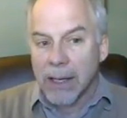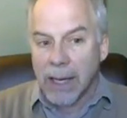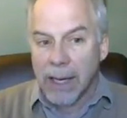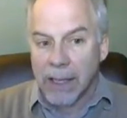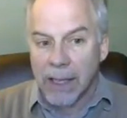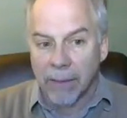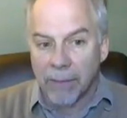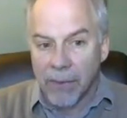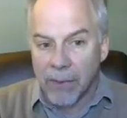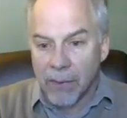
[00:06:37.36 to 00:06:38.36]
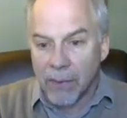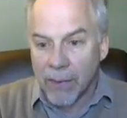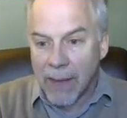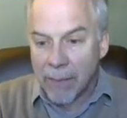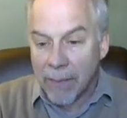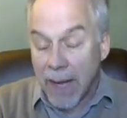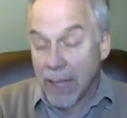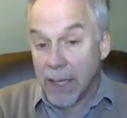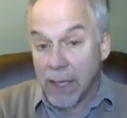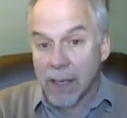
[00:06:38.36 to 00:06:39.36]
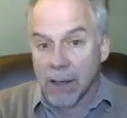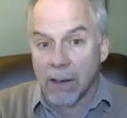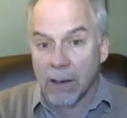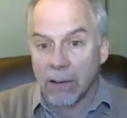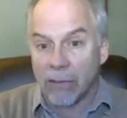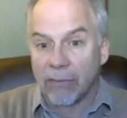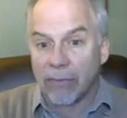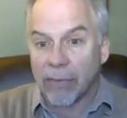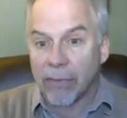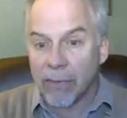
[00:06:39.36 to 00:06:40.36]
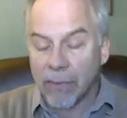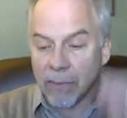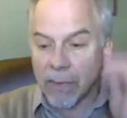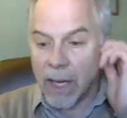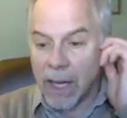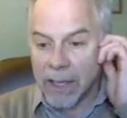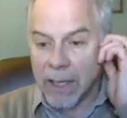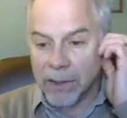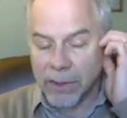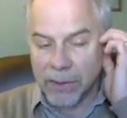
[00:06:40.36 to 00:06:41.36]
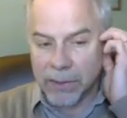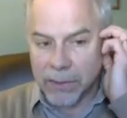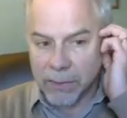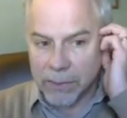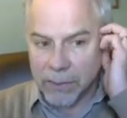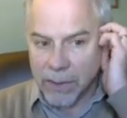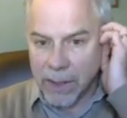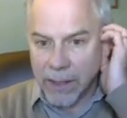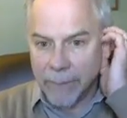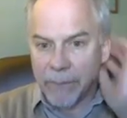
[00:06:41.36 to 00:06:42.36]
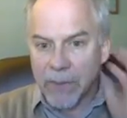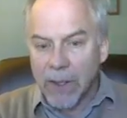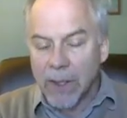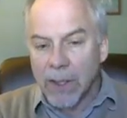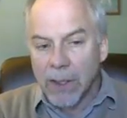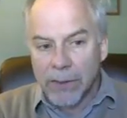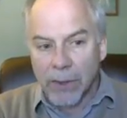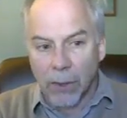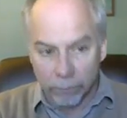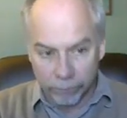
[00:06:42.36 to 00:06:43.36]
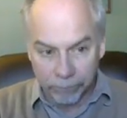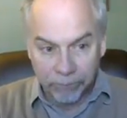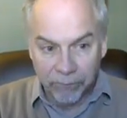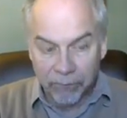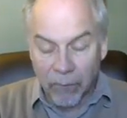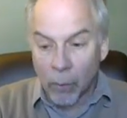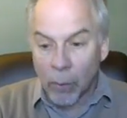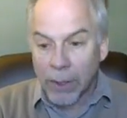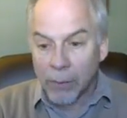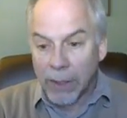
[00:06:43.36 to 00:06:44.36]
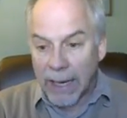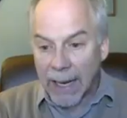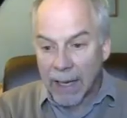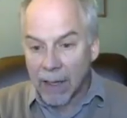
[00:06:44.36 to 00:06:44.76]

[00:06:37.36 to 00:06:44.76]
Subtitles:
adding up that many of odd integers. Okay? So when we add